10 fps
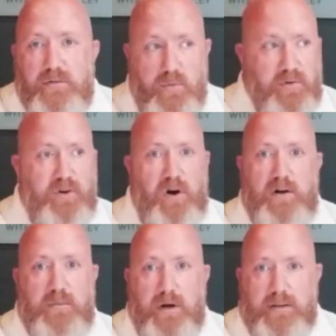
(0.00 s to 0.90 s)
We've
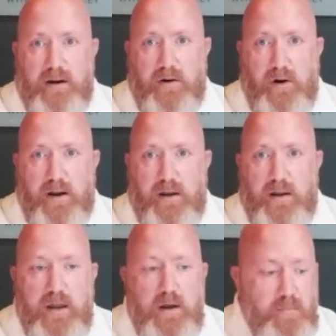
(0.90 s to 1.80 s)
talked about that already.
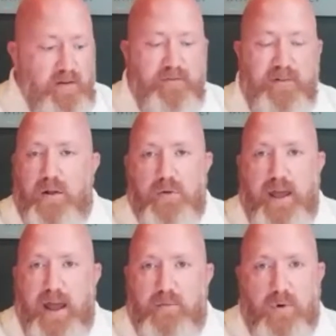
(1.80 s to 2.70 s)
But you follow
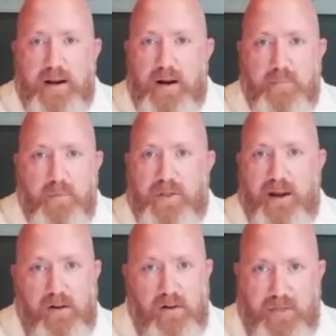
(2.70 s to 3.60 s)
that right up with
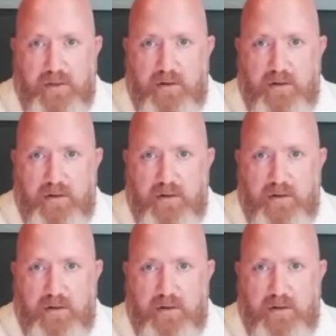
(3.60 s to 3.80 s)
health.